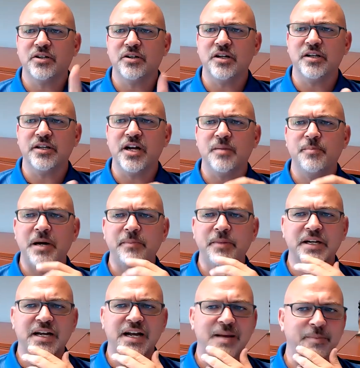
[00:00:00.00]
Currently, our
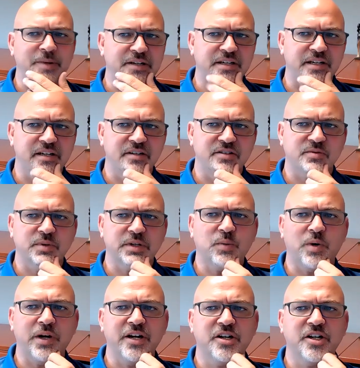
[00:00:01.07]
public comment is
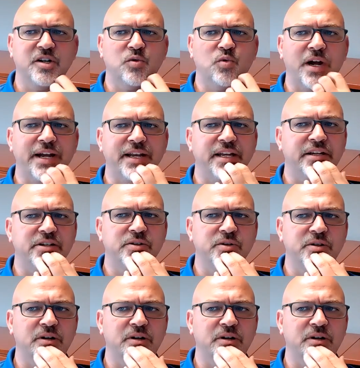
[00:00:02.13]
required in writing